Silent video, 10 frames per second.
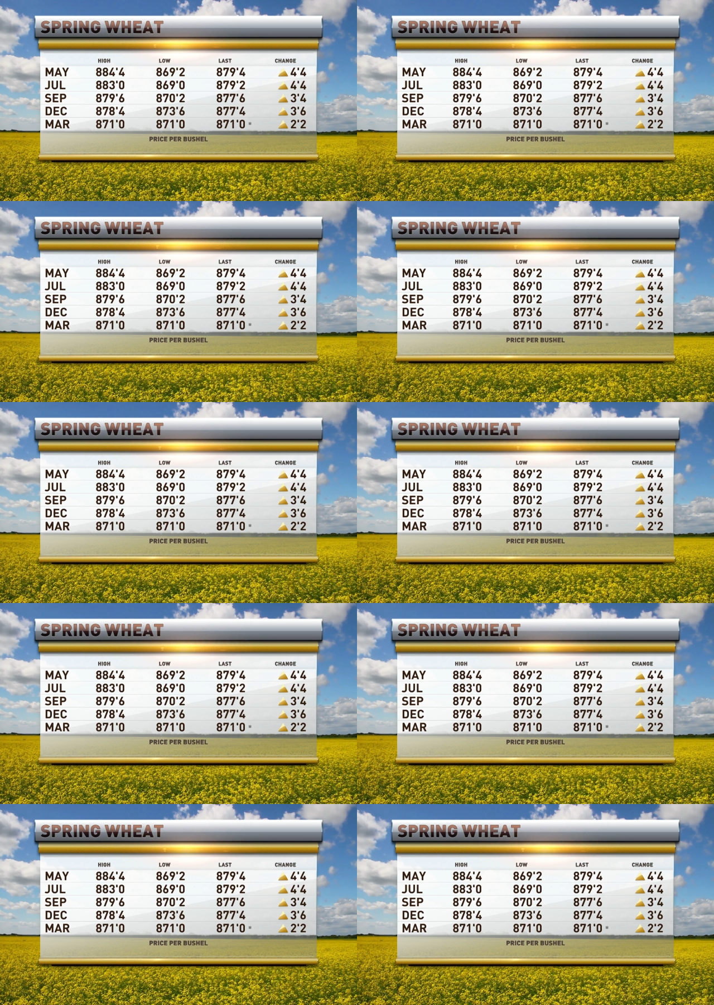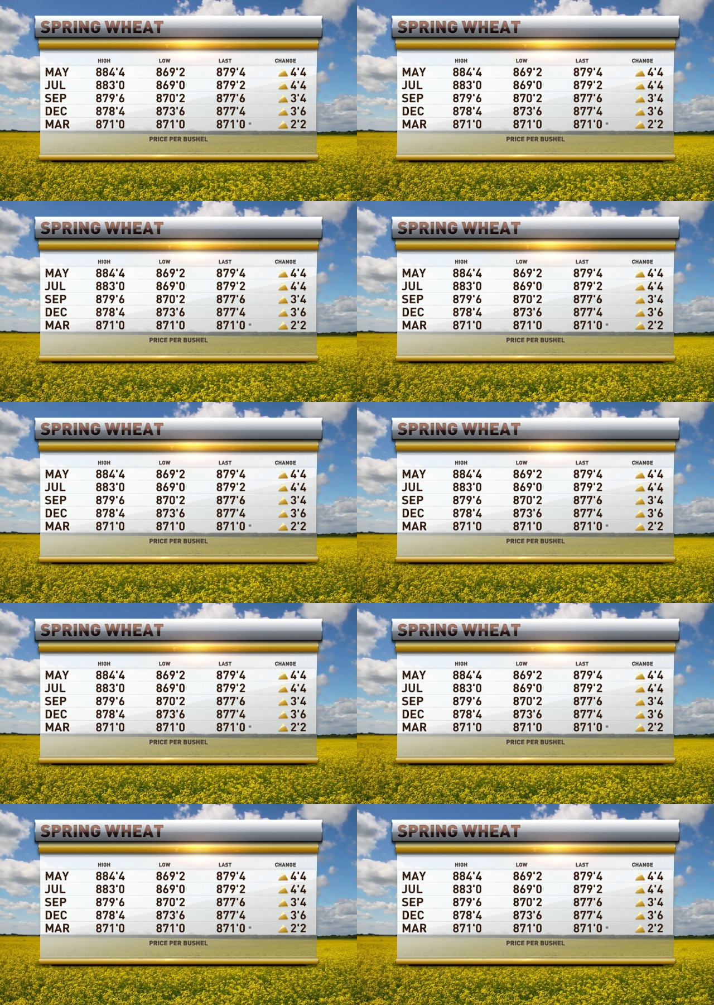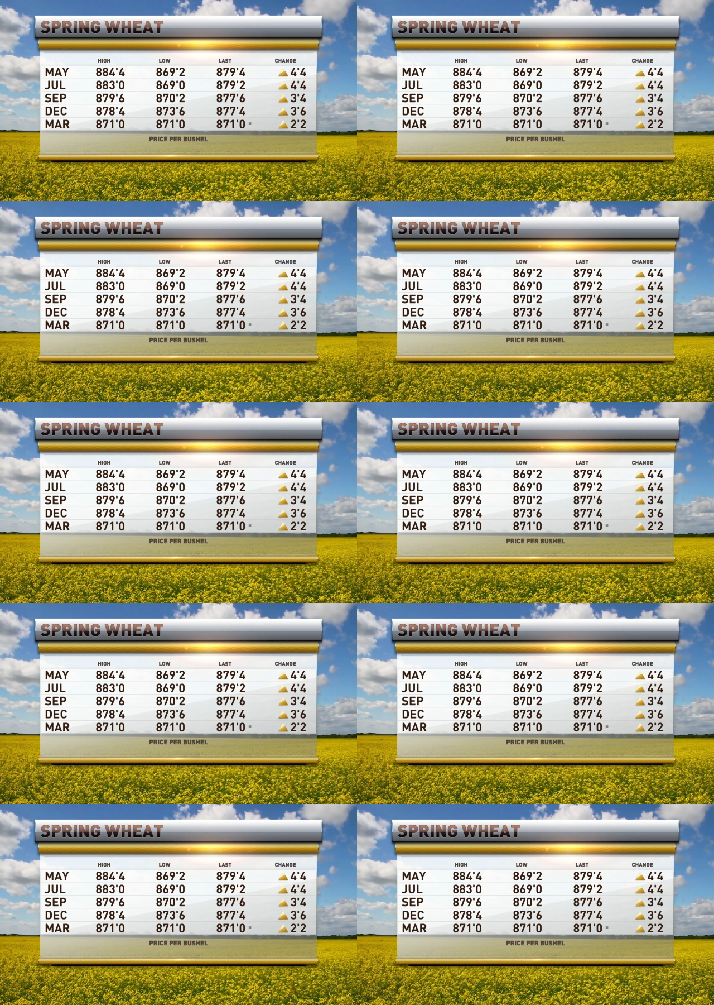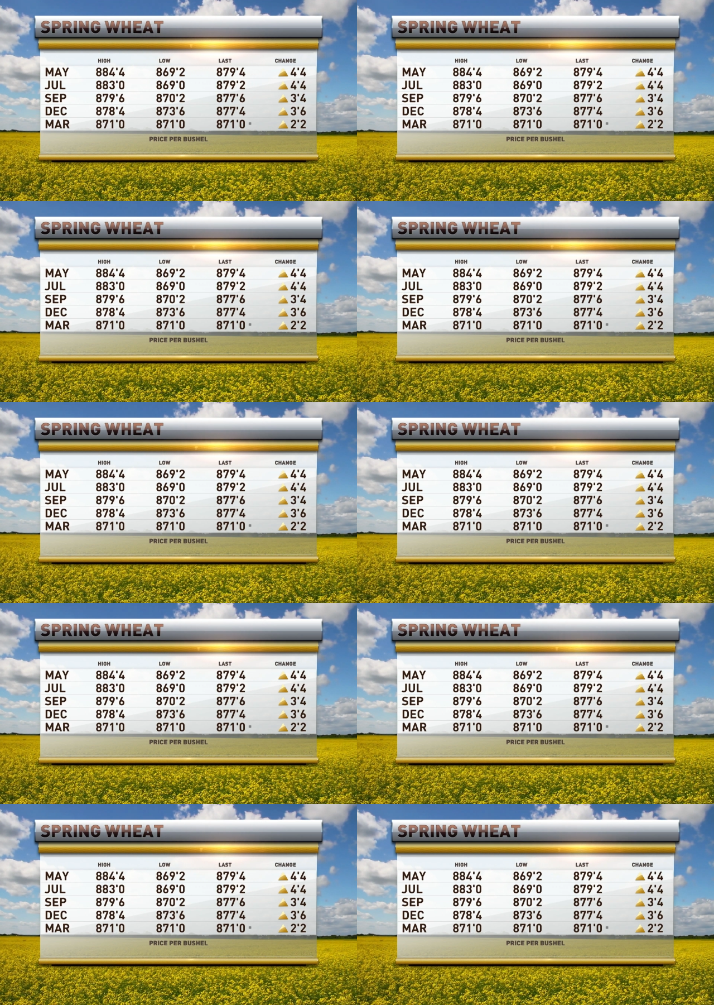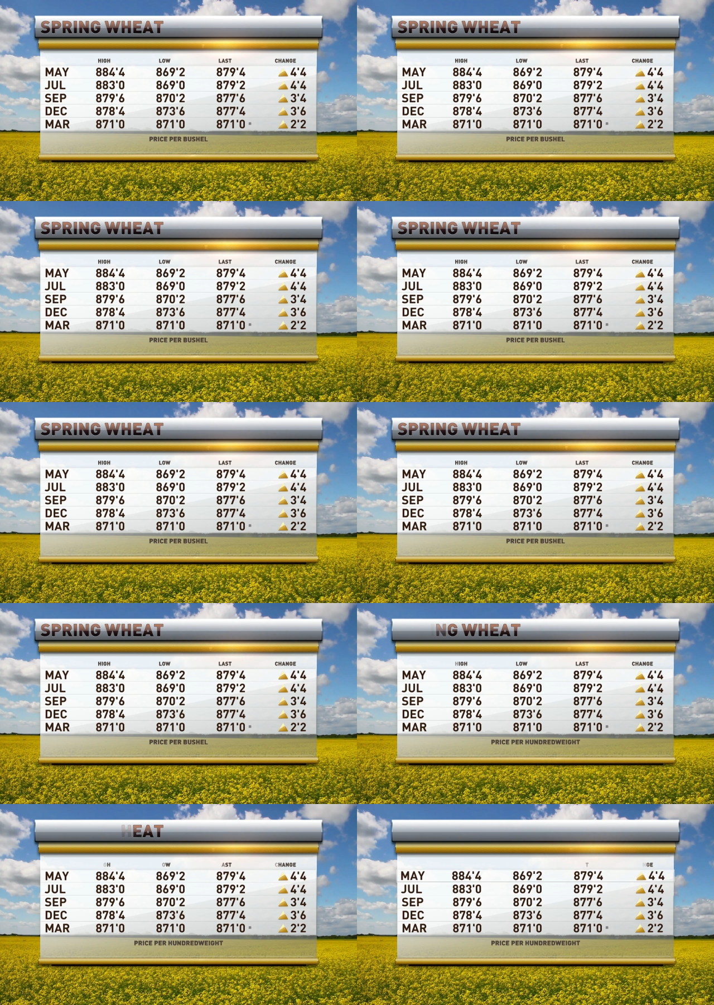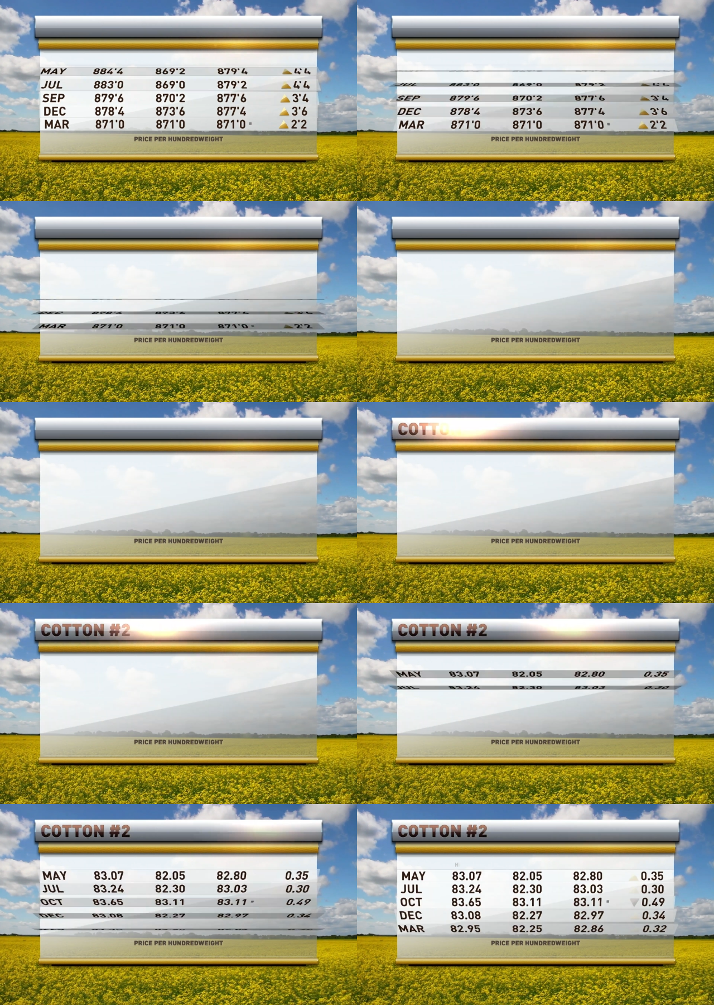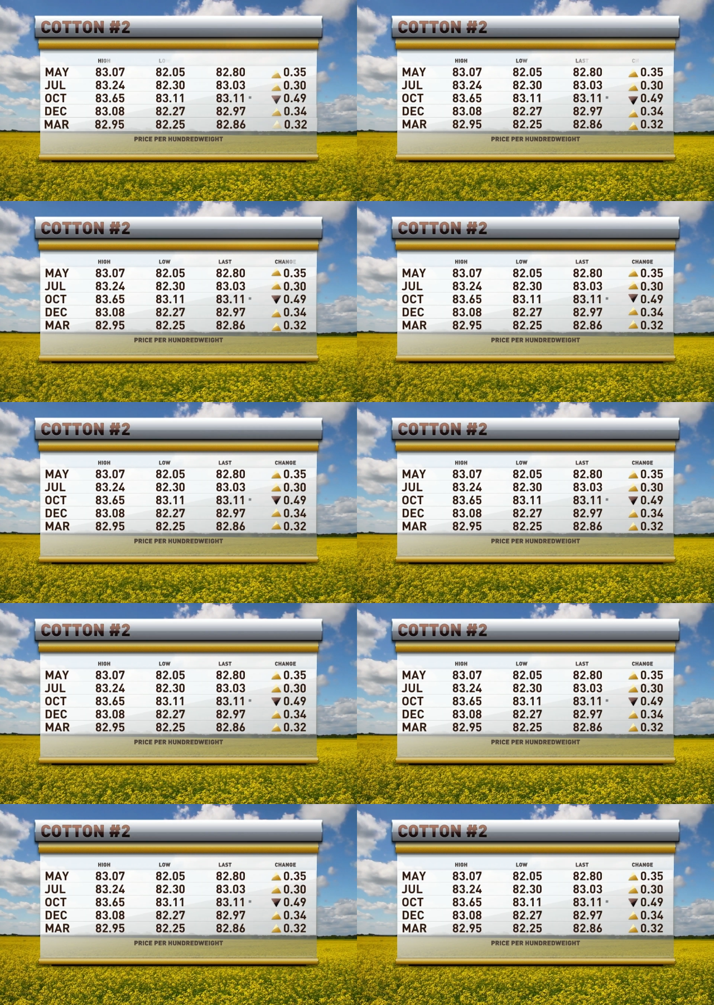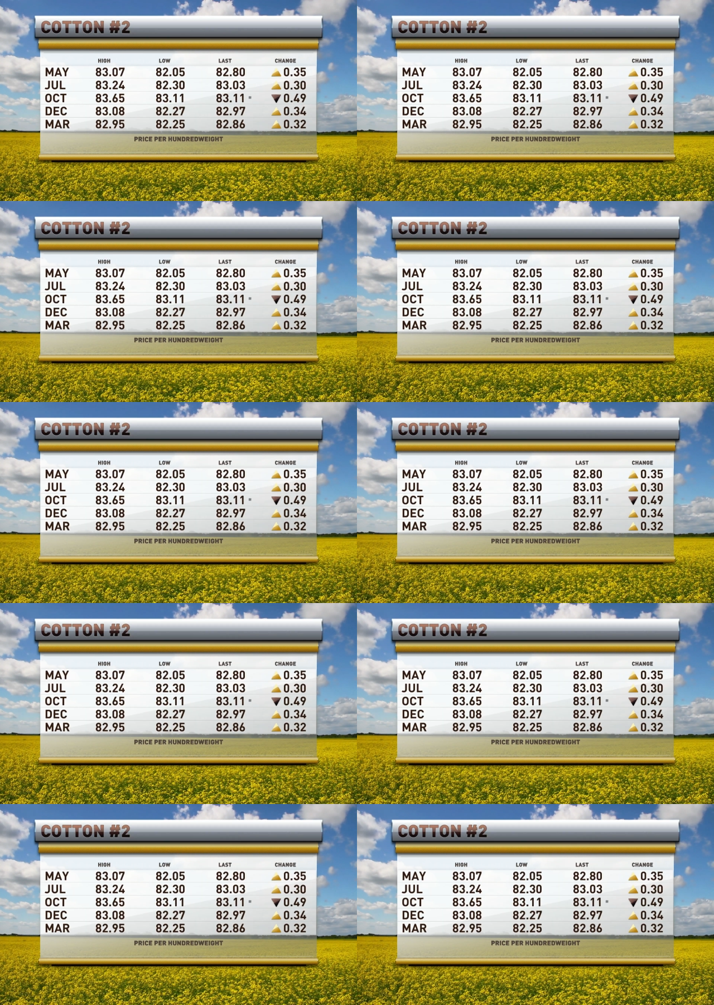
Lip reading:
No face is visible, so there are no lips to read.